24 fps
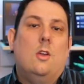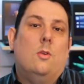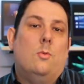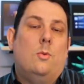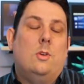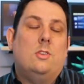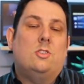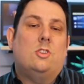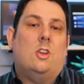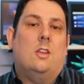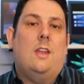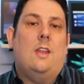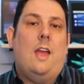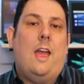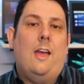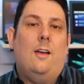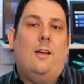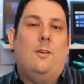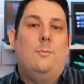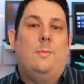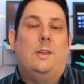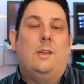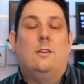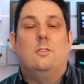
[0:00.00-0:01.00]
which can
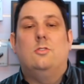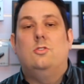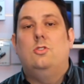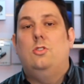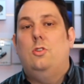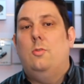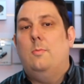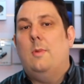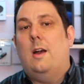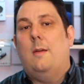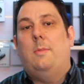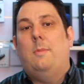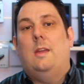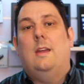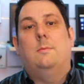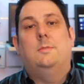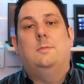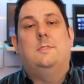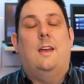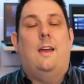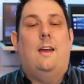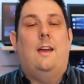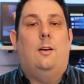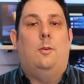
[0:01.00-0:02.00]
help because you might be
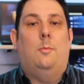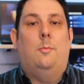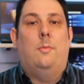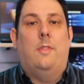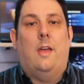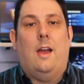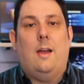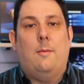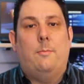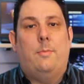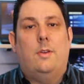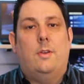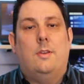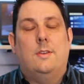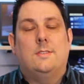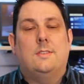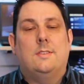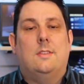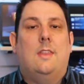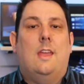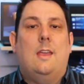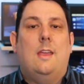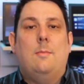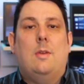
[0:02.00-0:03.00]
able to help that
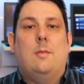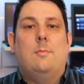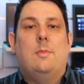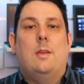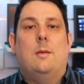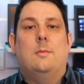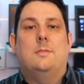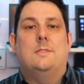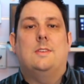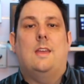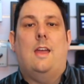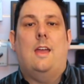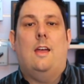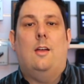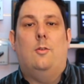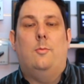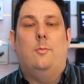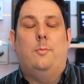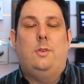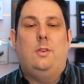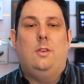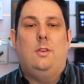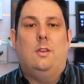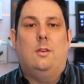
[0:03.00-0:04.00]
person, they may be able to
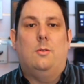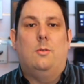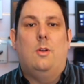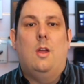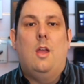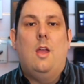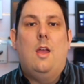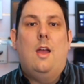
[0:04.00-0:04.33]
help you.